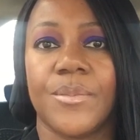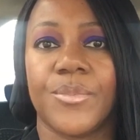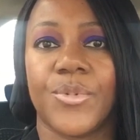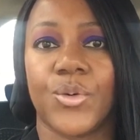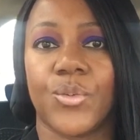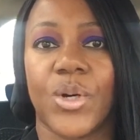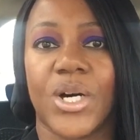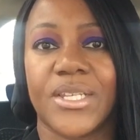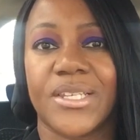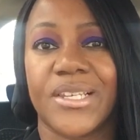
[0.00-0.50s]

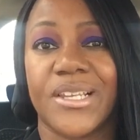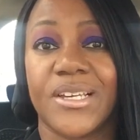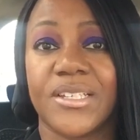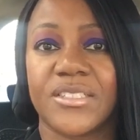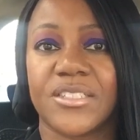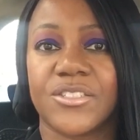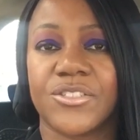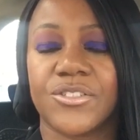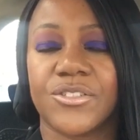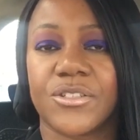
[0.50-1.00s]
But what I'd
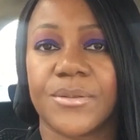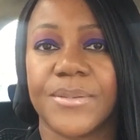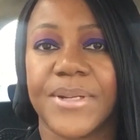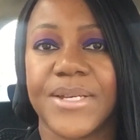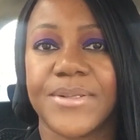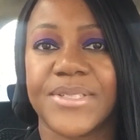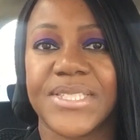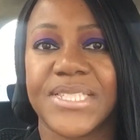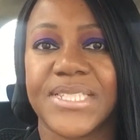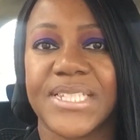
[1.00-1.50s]
like to talk
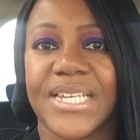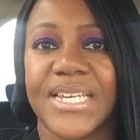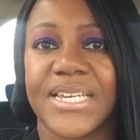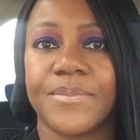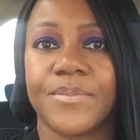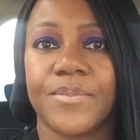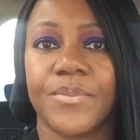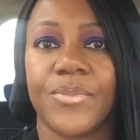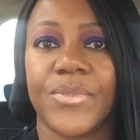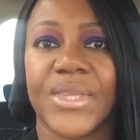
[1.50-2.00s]
about
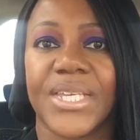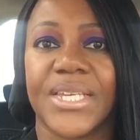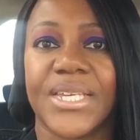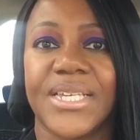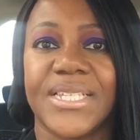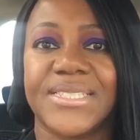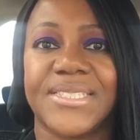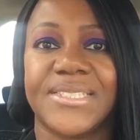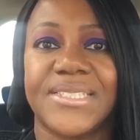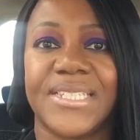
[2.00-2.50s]
today
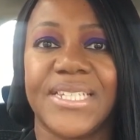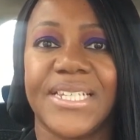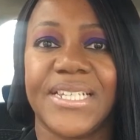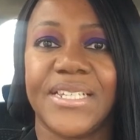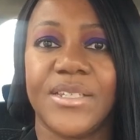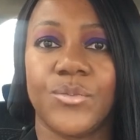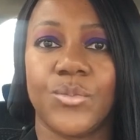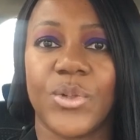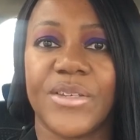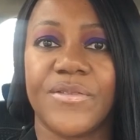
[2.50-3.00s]
is
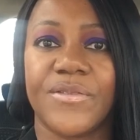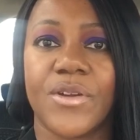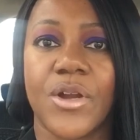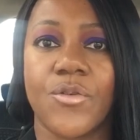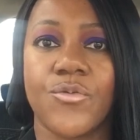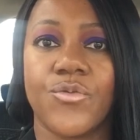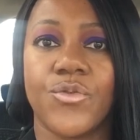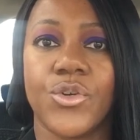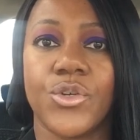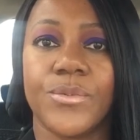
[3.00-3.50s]
dealing with
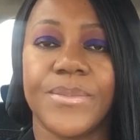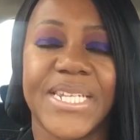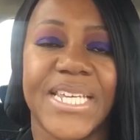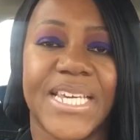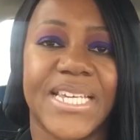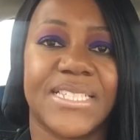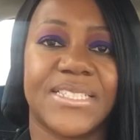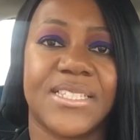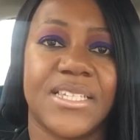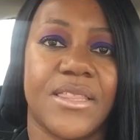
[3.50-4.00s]

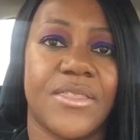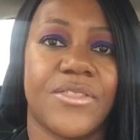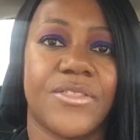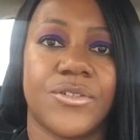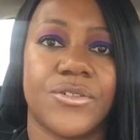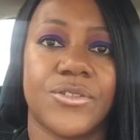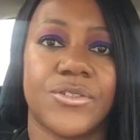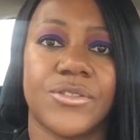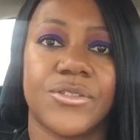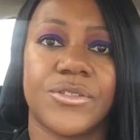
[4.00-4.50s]
ruminating
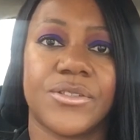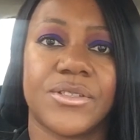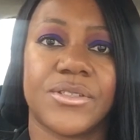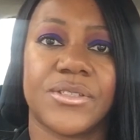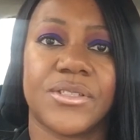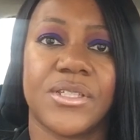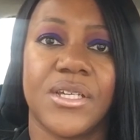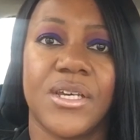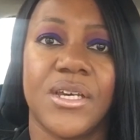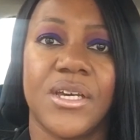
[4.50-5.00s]

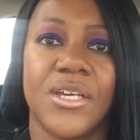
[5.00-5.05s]
thoughts.